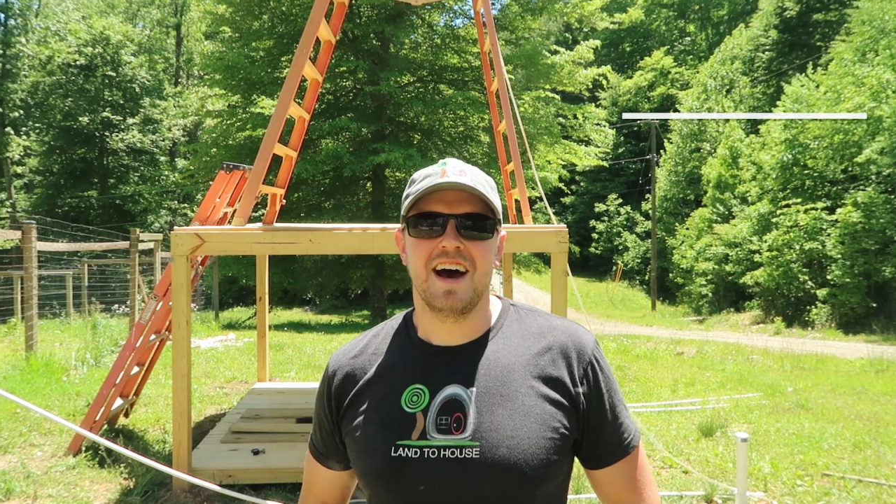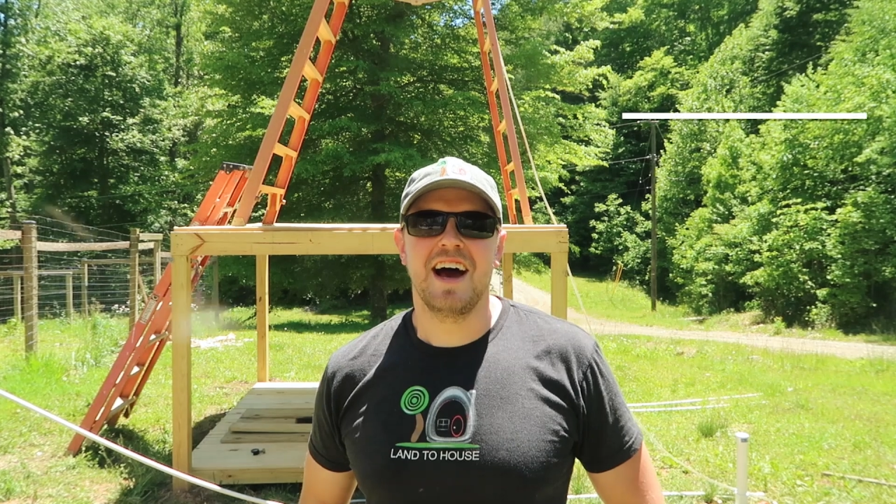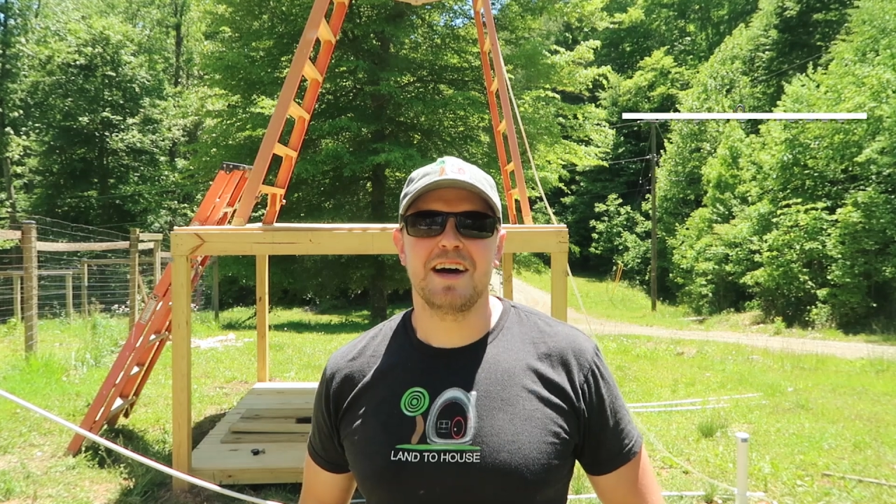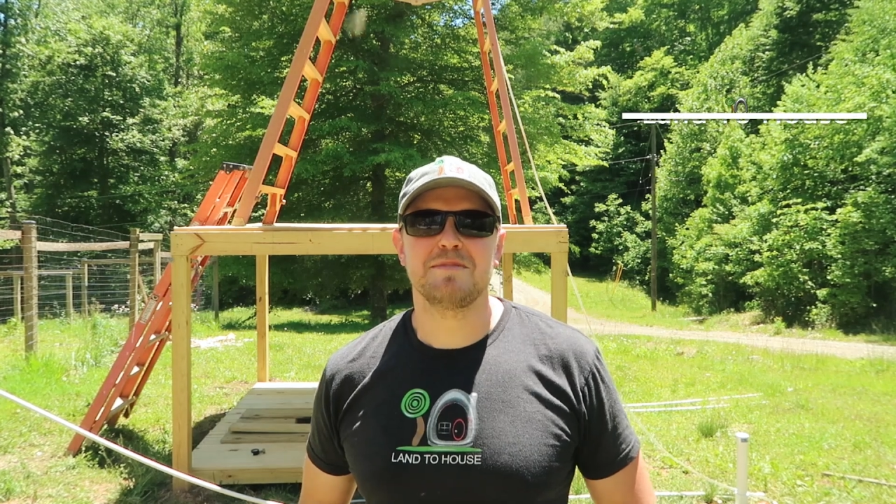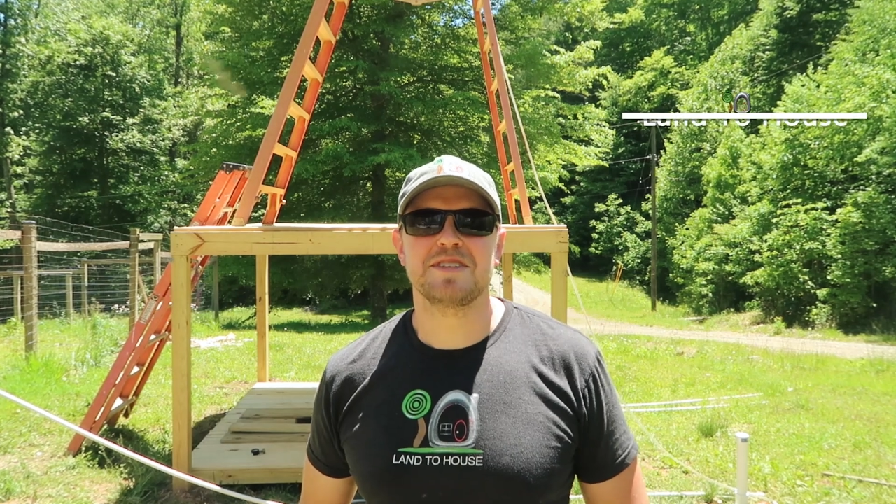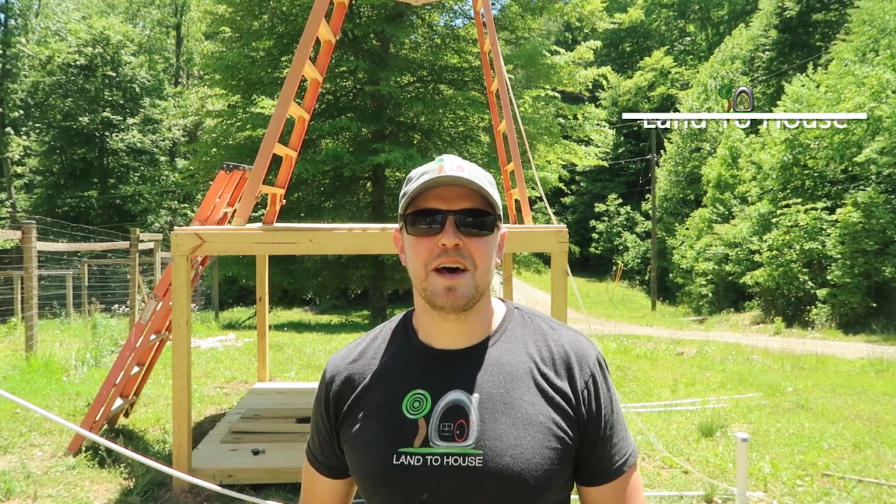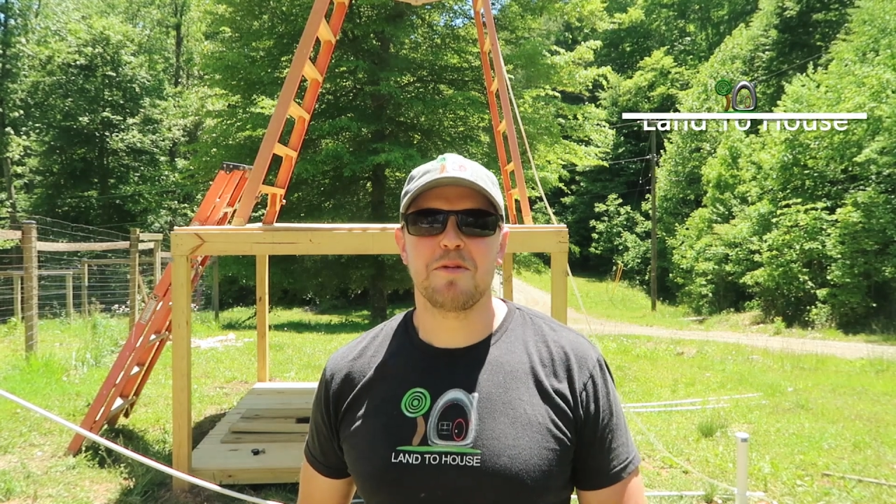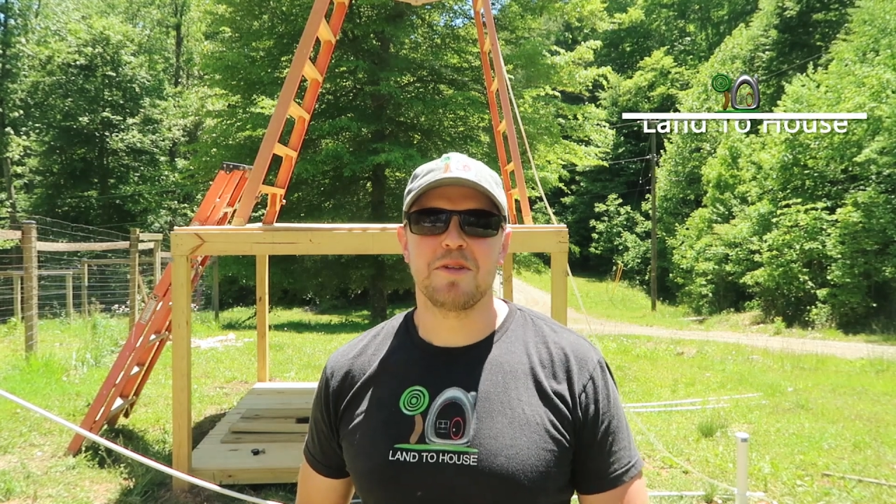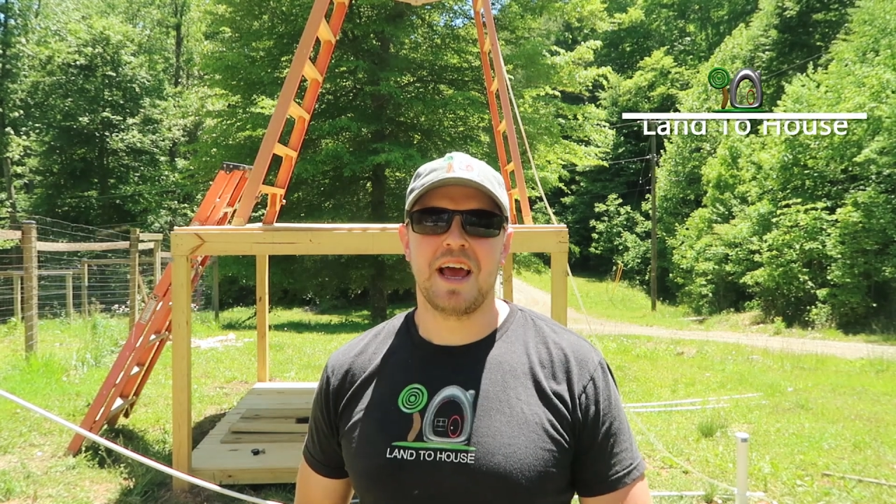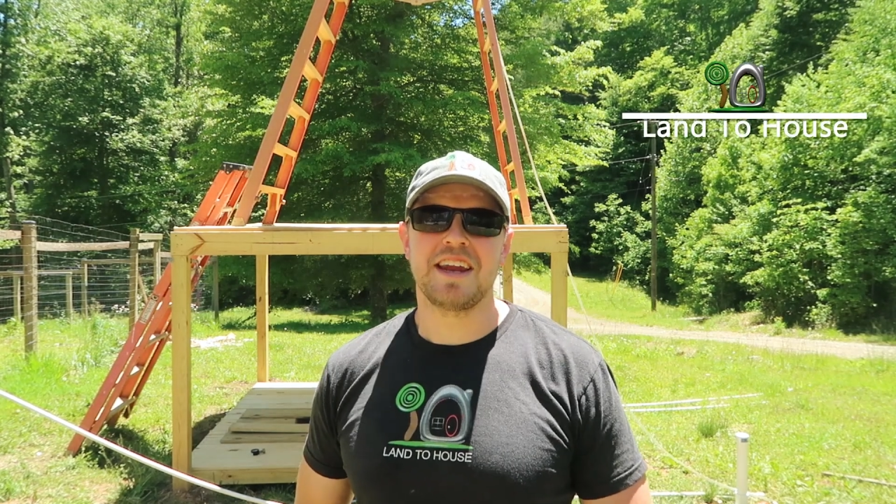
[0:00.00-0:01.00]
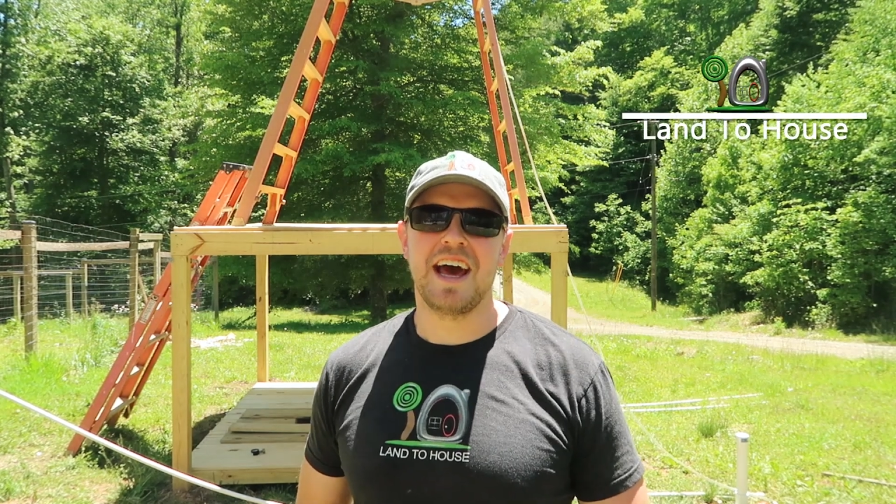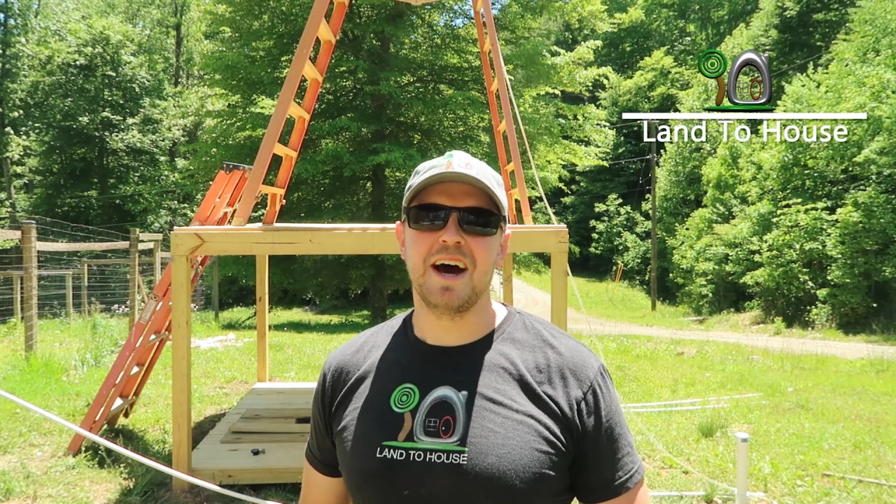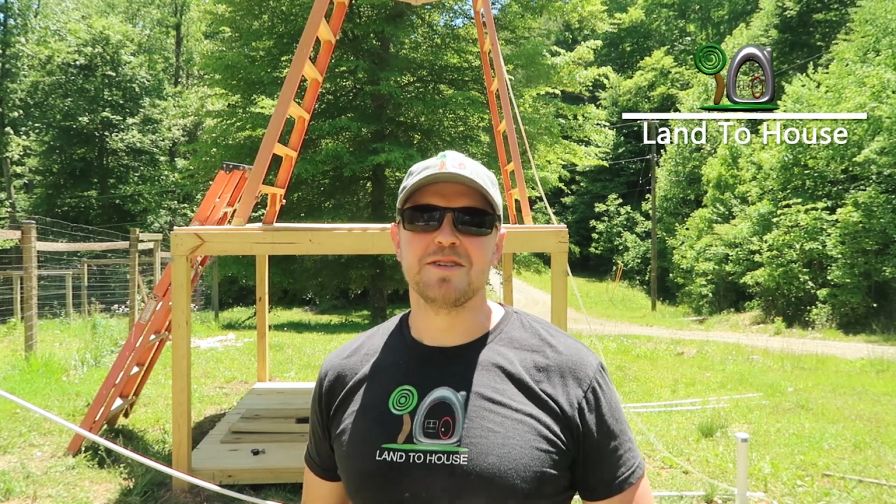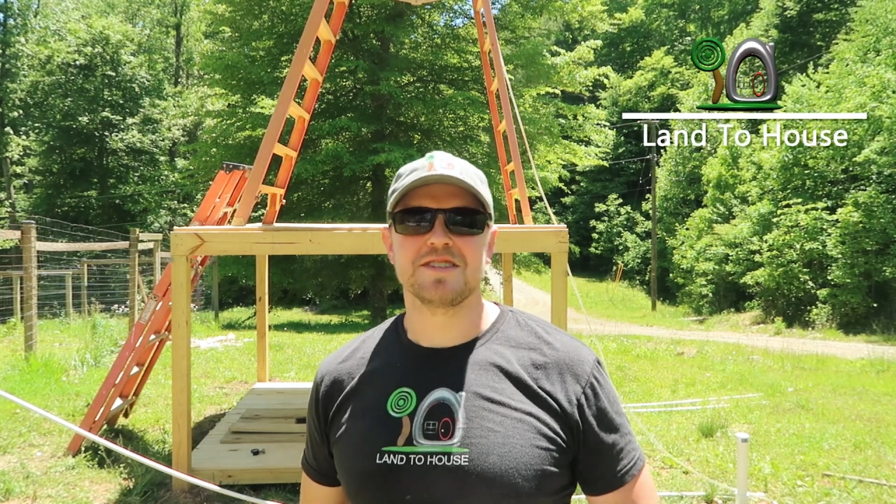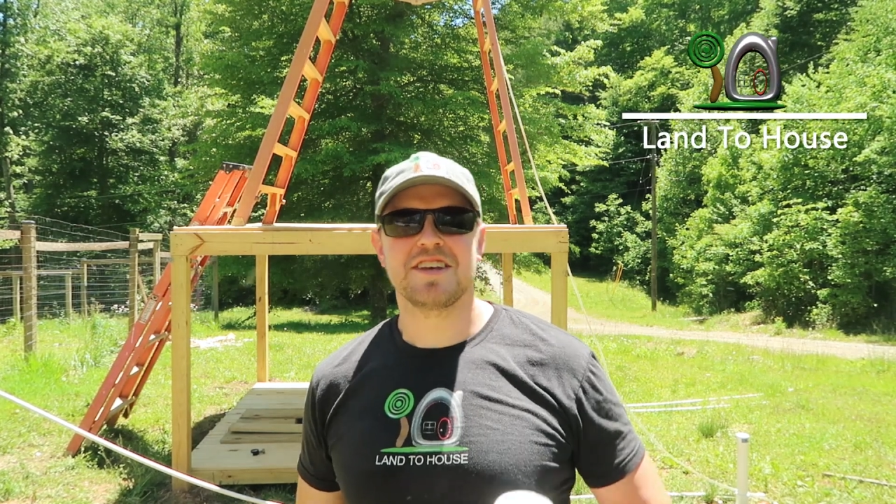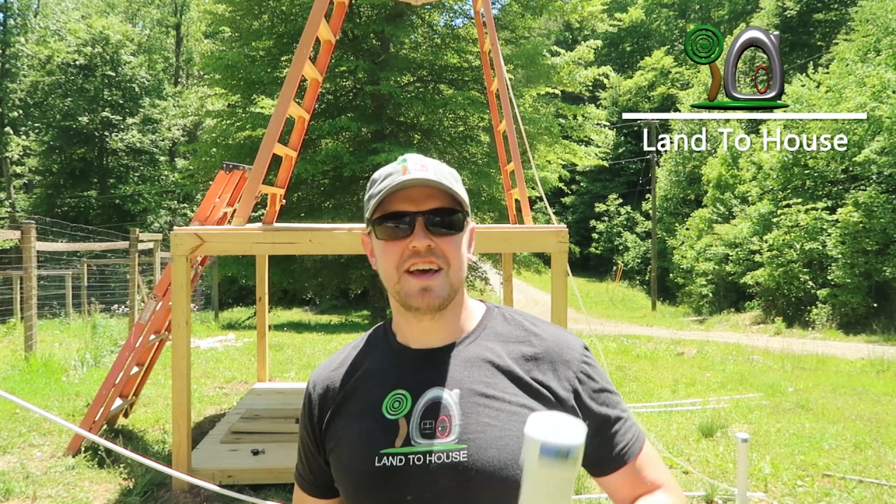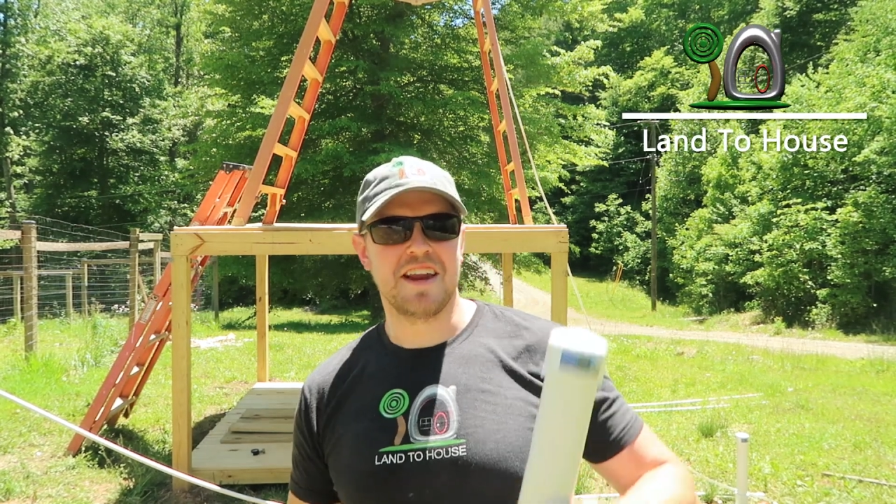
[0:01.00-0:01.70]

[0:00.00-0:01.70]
Hi, I'm Seth with Land to House,